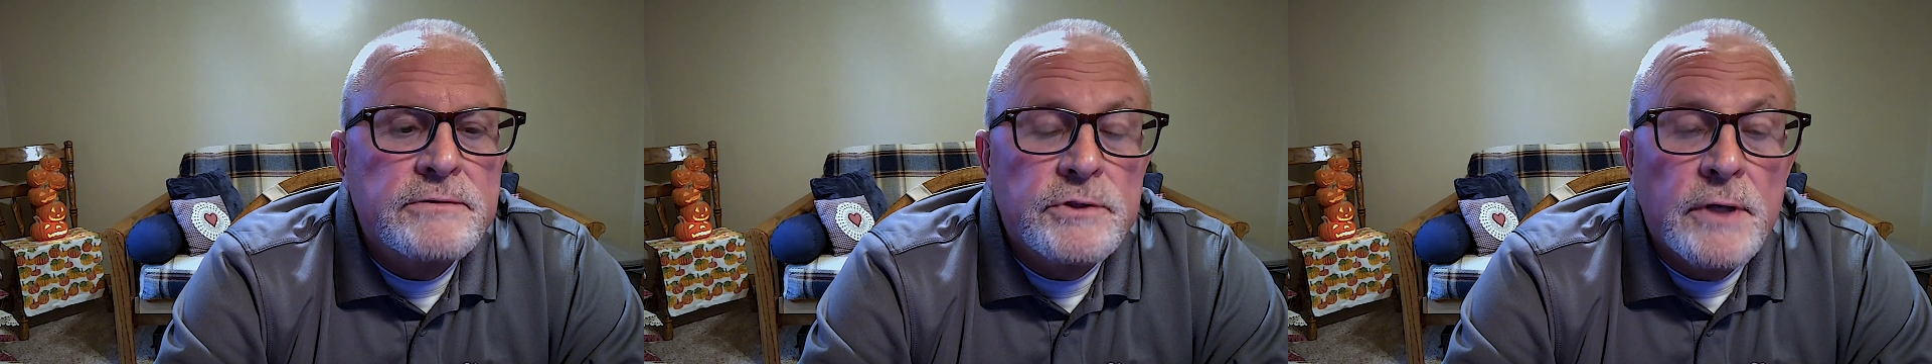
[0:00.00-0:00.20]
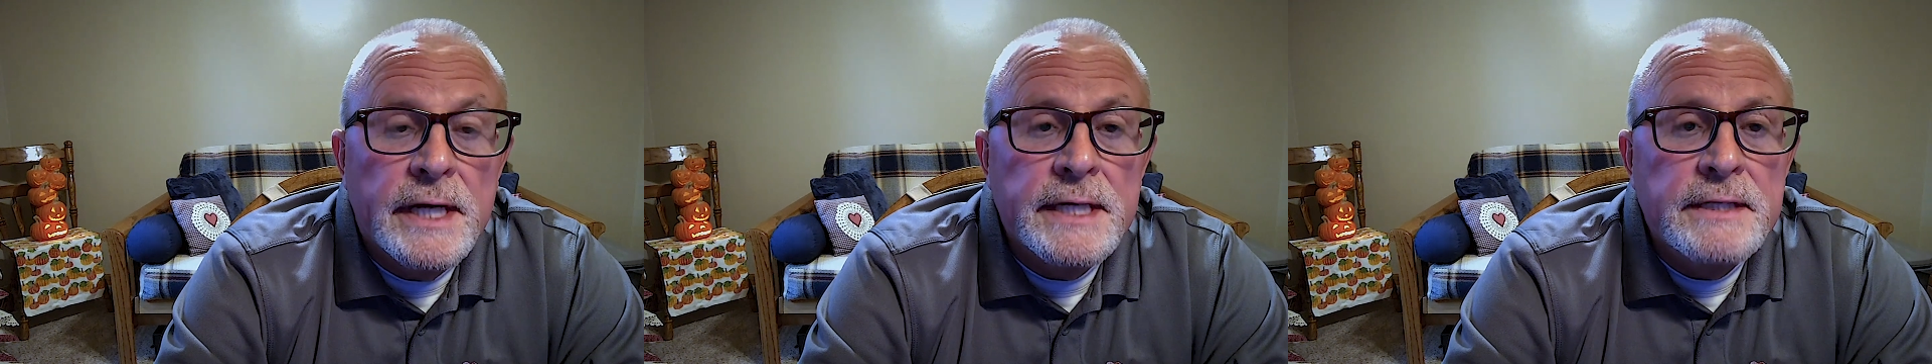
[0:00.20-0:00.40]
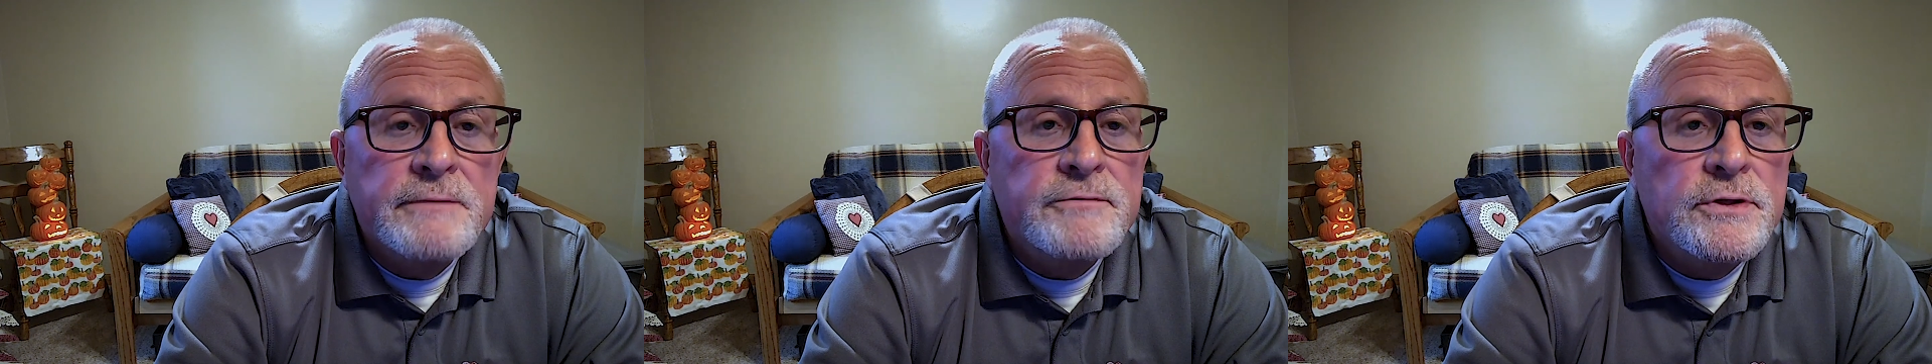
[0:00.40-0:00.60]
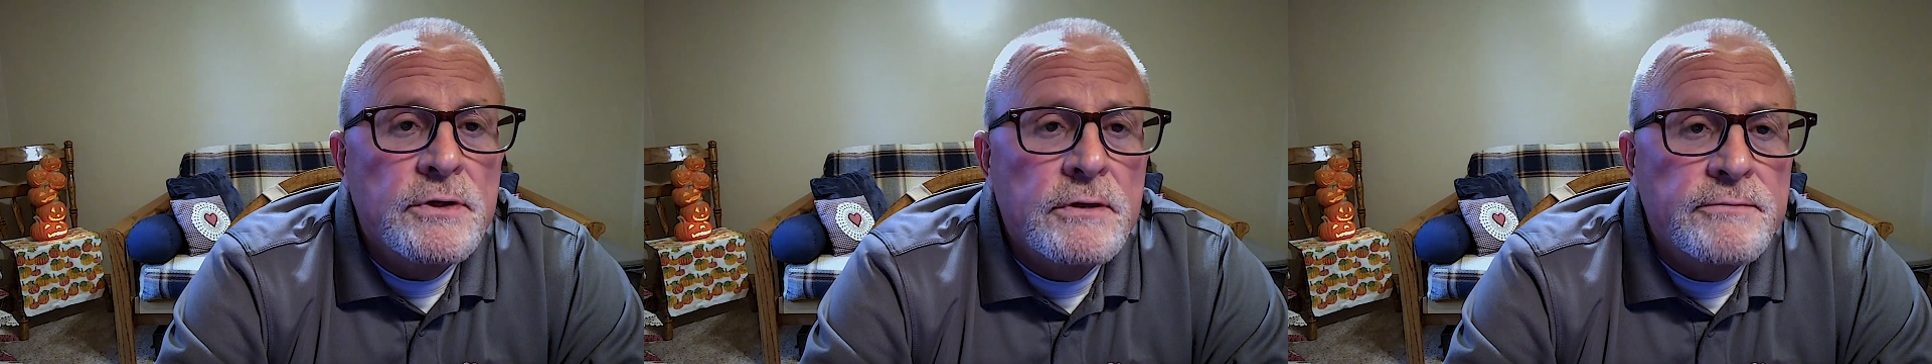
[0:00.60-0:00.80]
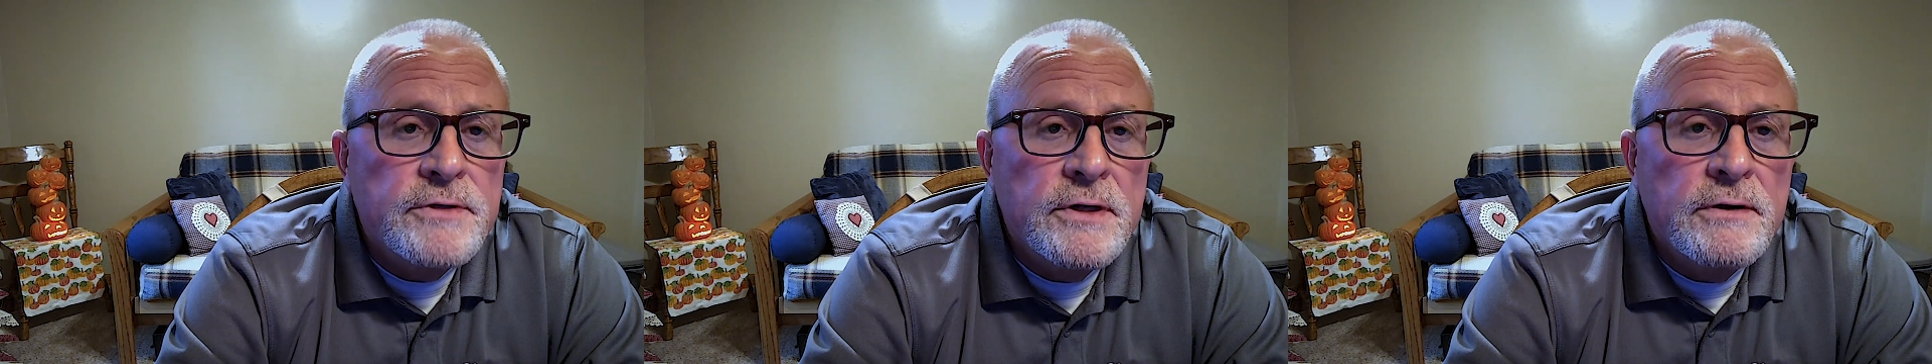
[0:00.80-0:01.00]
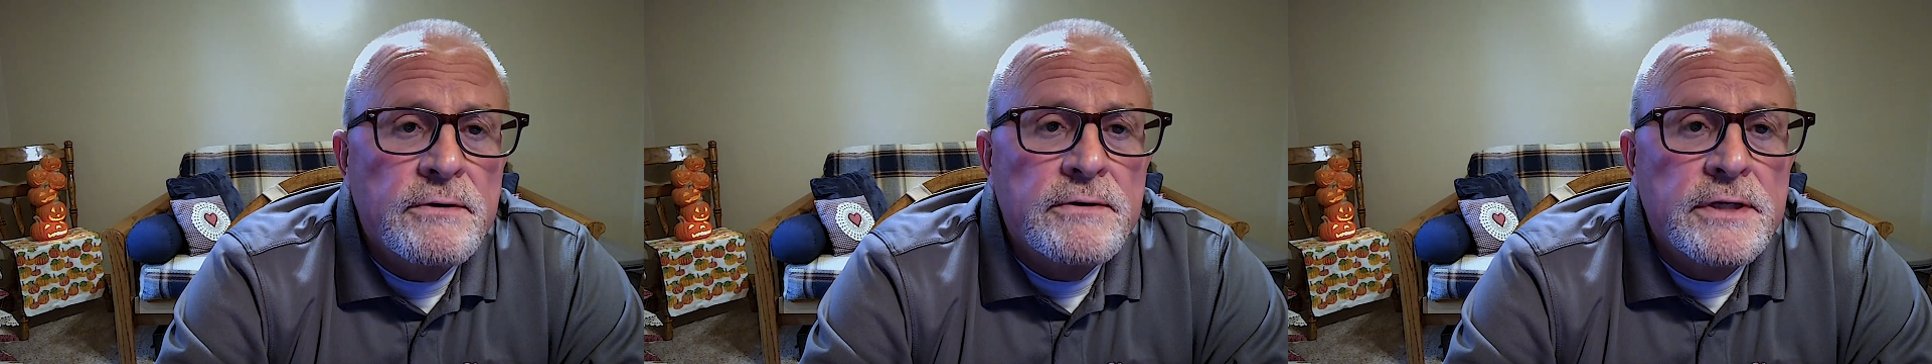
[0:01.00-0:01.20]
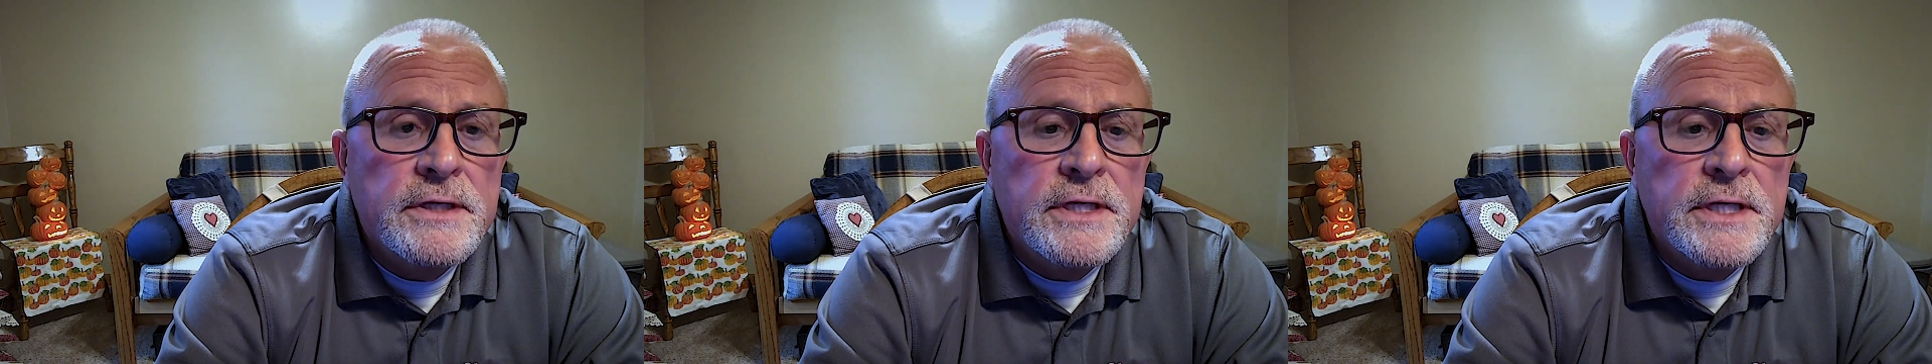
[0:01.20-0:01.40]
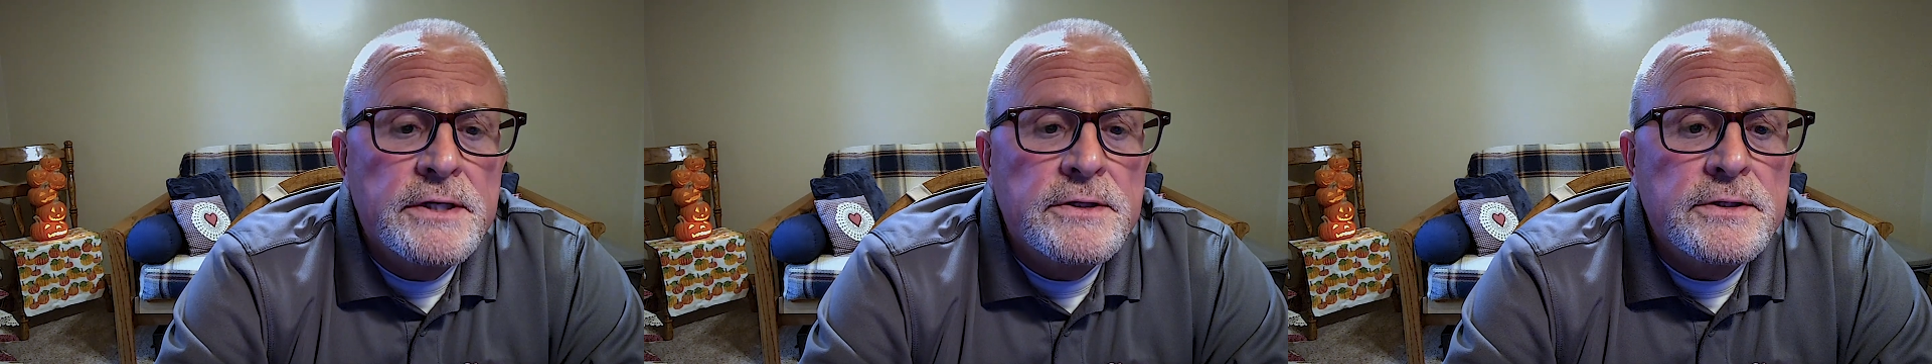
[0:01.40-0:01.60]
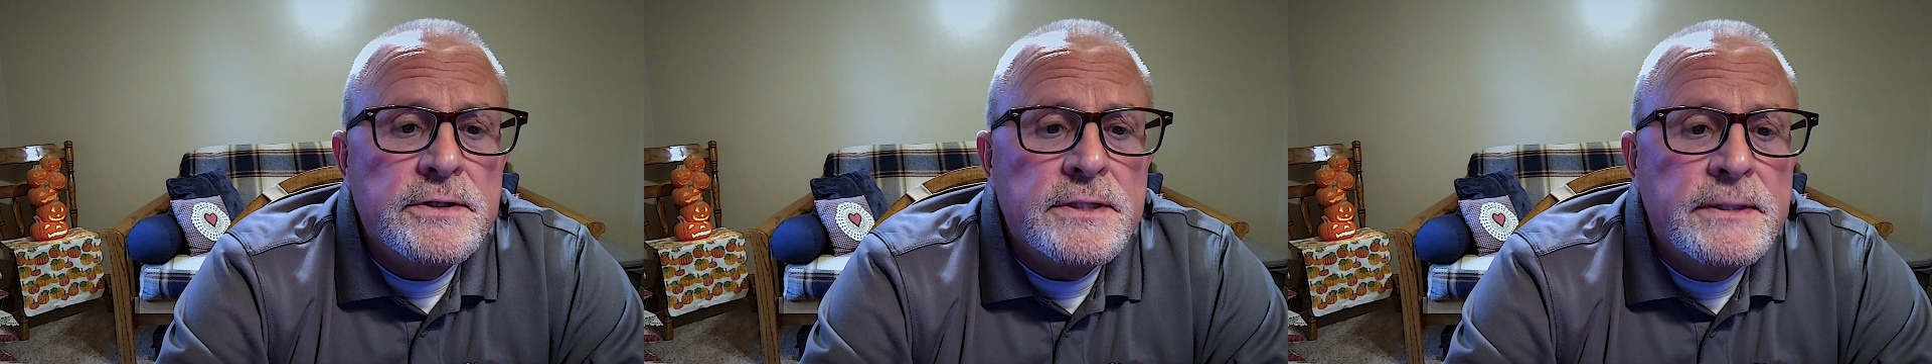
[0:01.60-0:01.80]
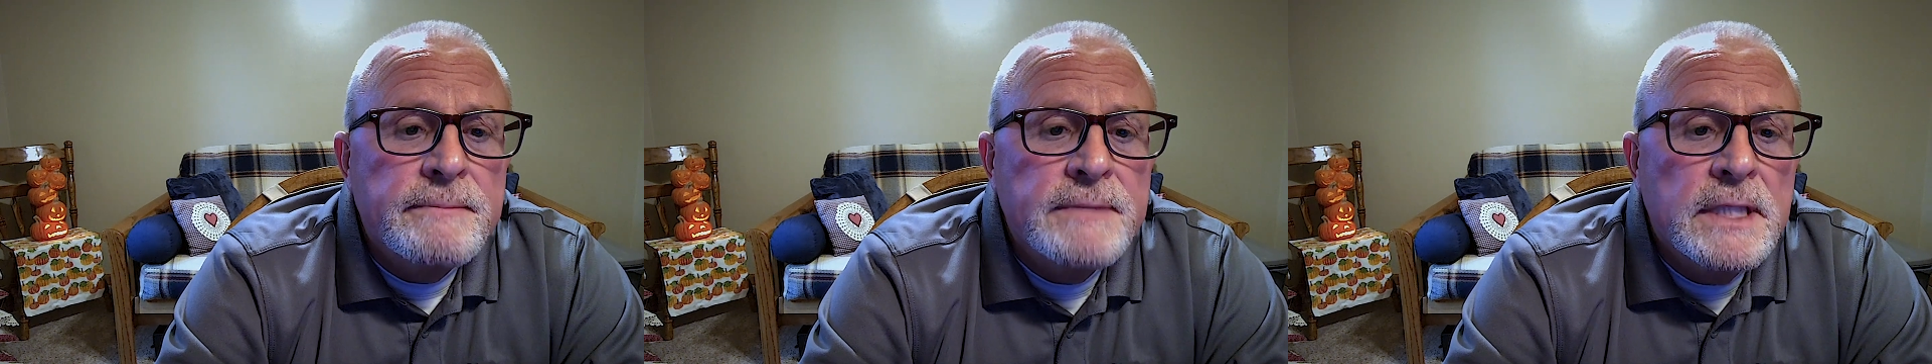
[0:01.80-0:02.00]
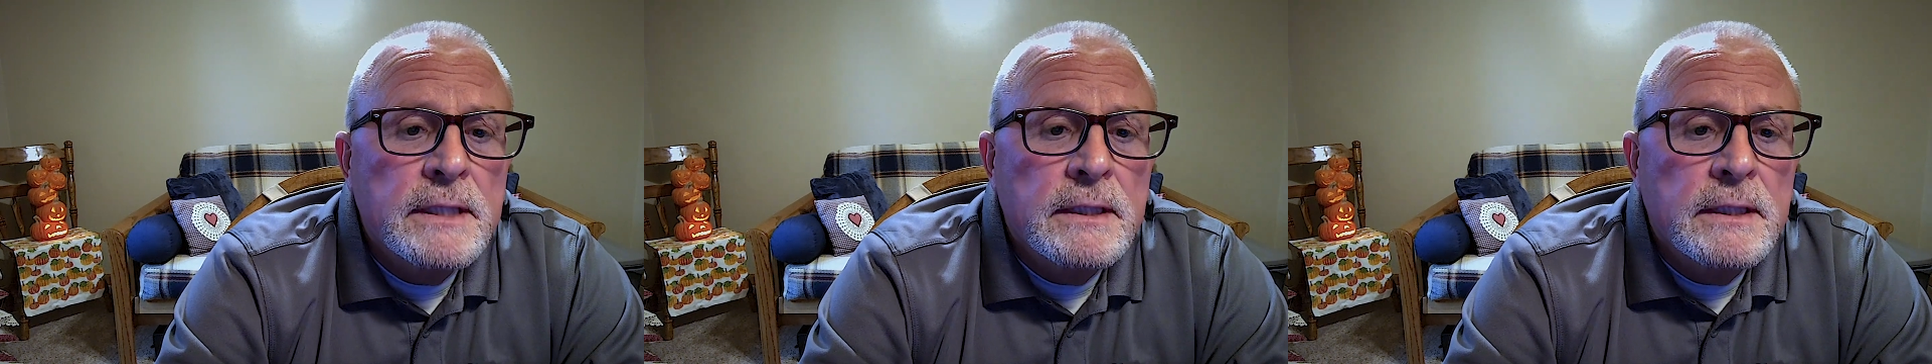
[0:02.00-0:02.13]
trained a few of you over the years.